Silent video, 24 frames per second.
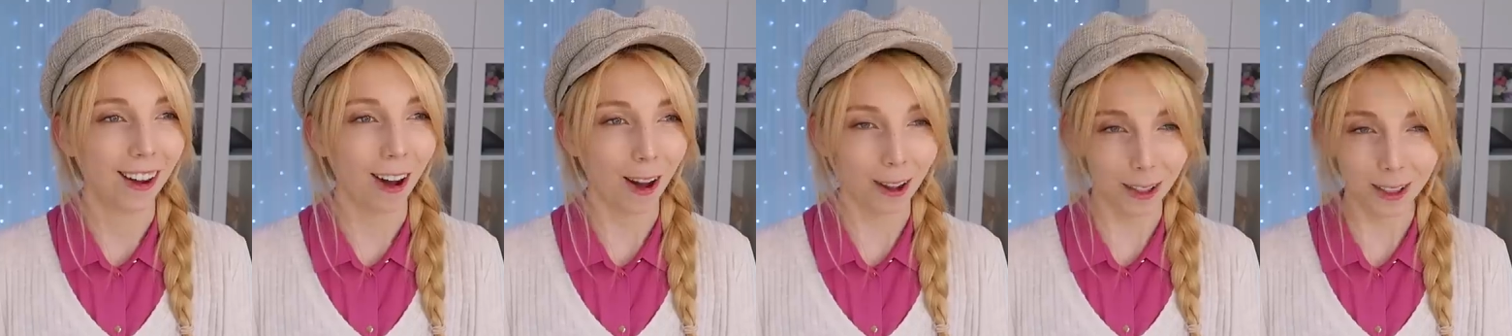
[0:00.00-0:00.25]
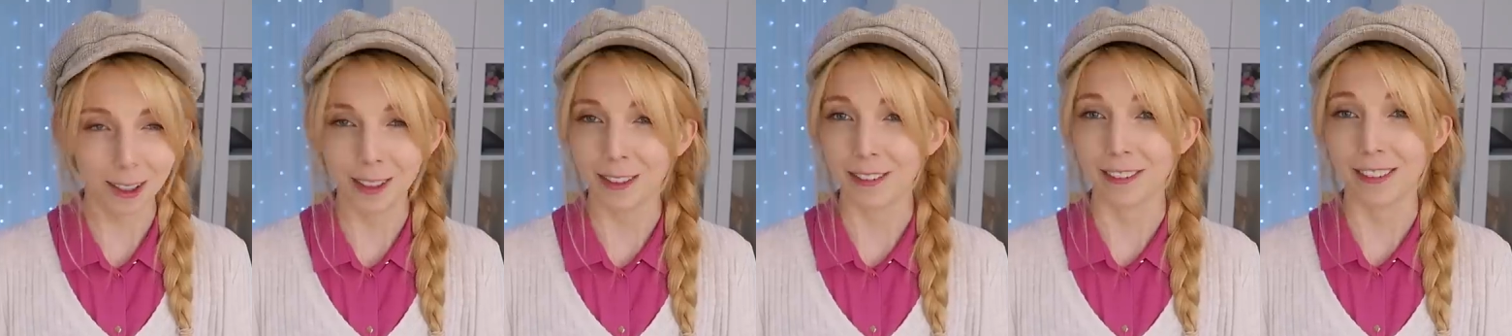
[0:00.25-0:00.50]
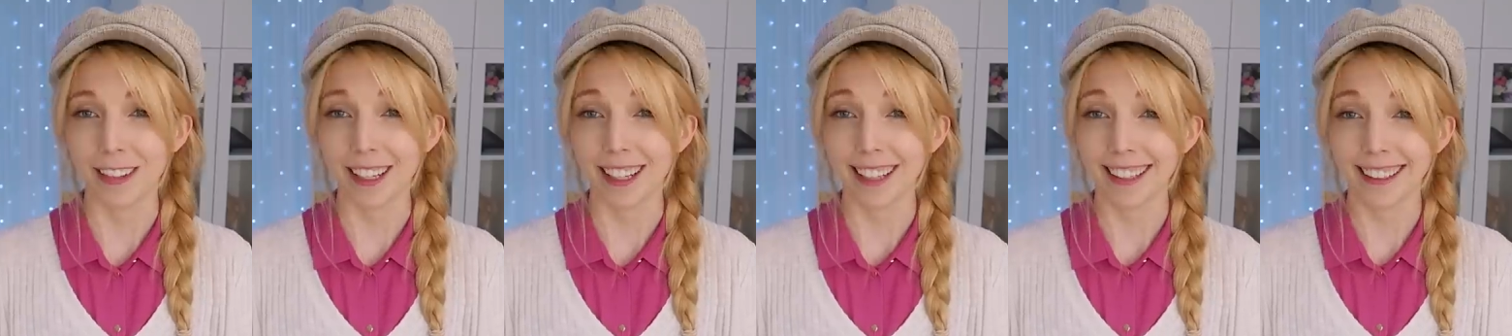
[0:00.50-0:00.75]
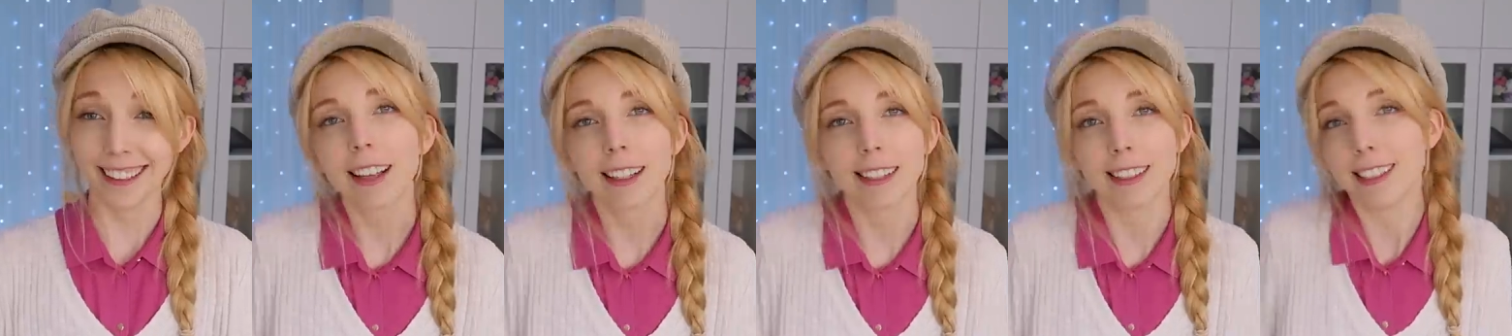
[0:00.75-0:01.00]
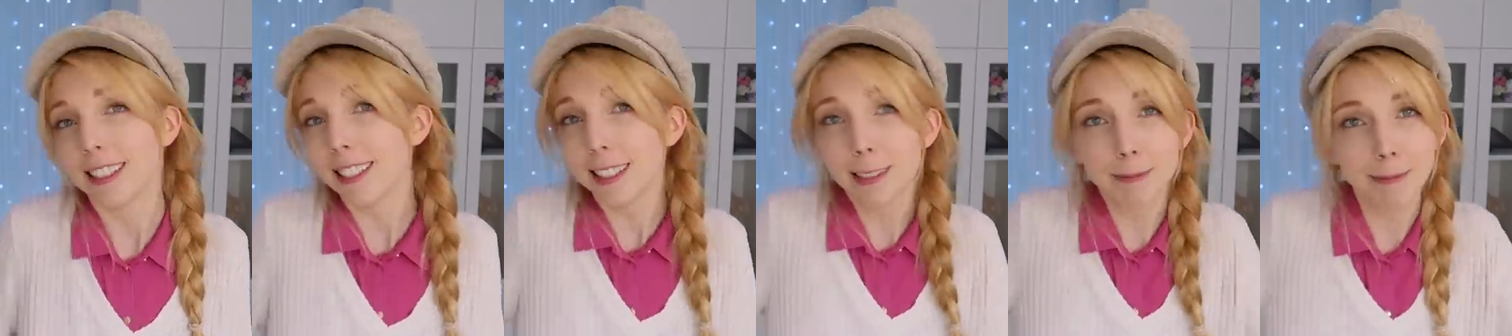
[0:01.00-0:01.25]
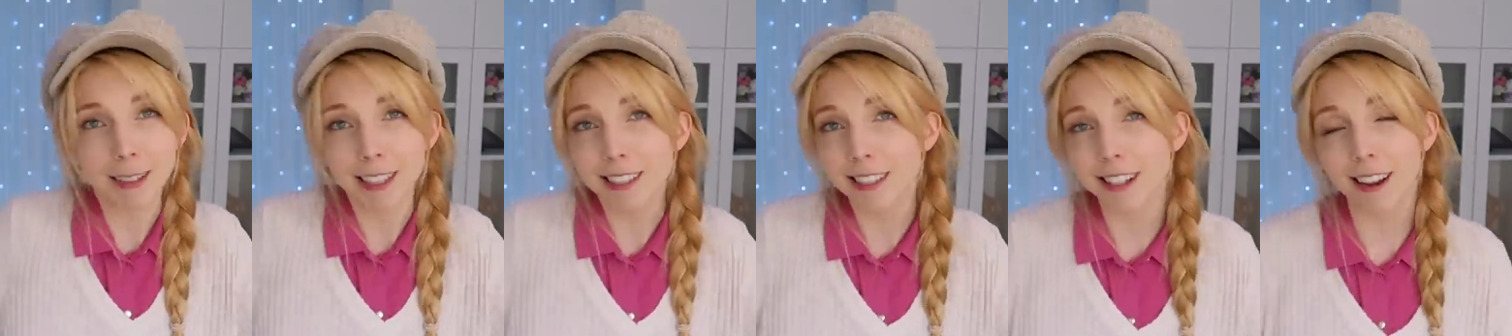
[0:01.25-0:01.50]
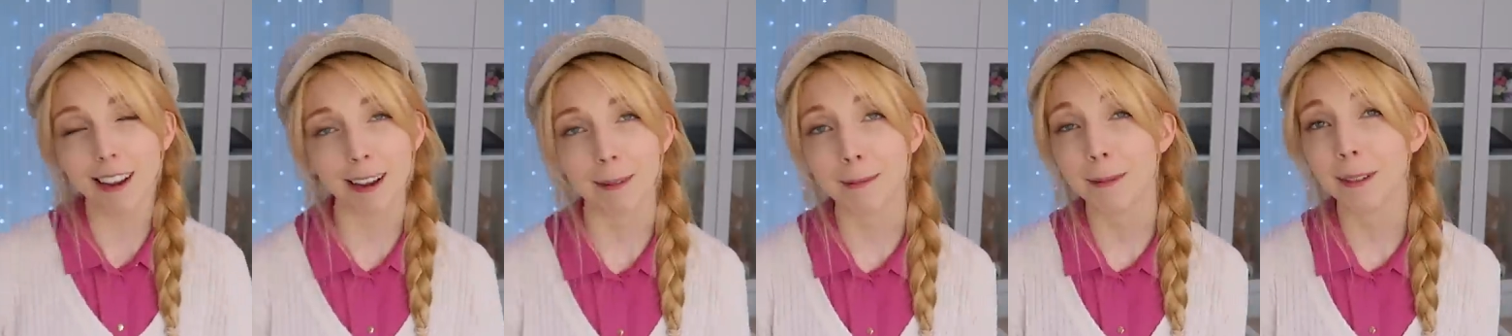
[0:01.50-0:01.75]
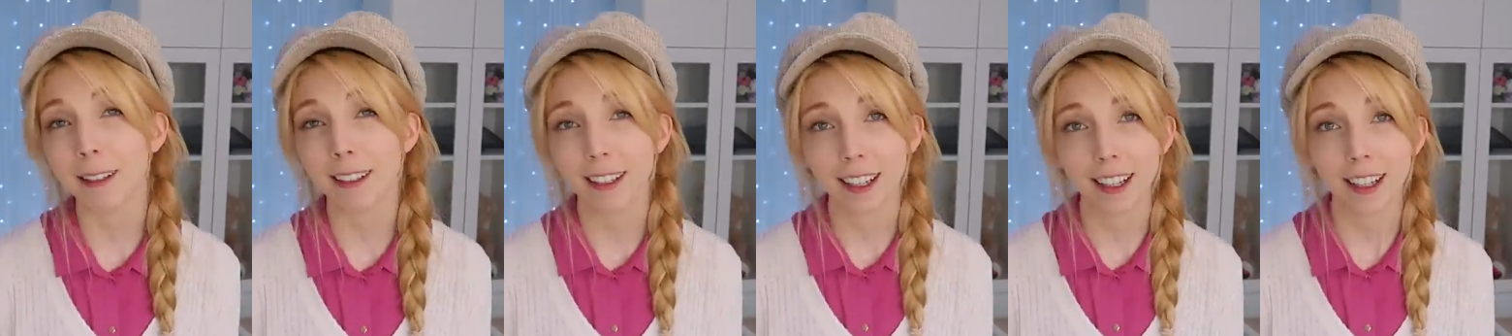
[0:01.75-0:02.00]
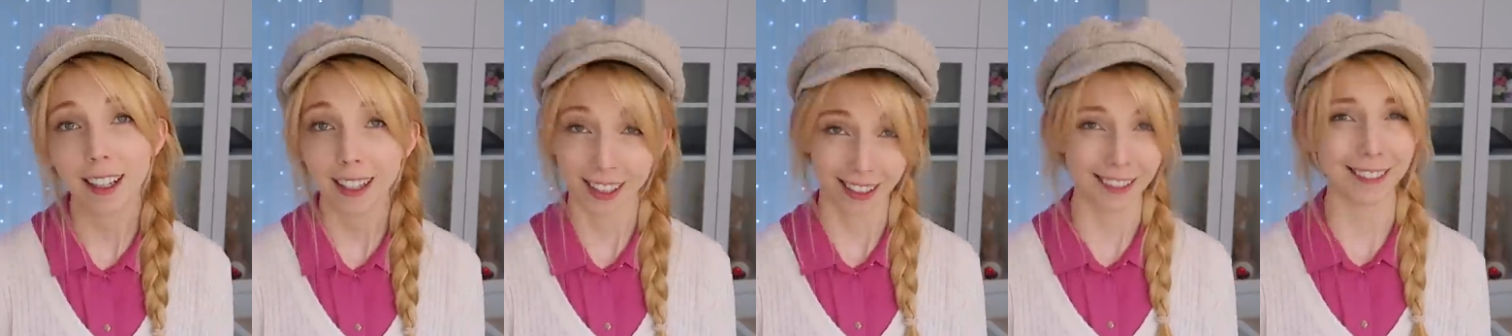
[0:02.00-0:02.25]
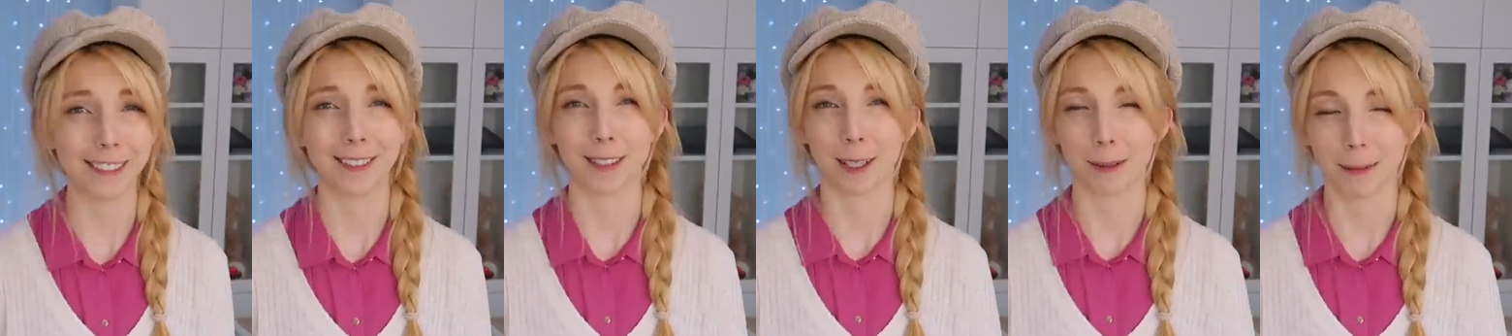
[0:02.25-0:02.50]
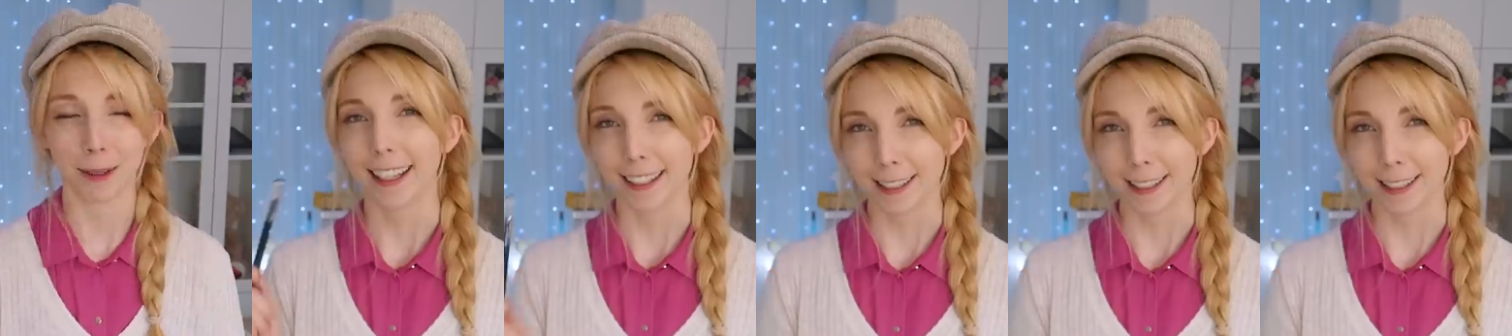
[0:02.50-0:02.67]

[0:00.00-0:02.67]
all of it, because it's my job. Good job.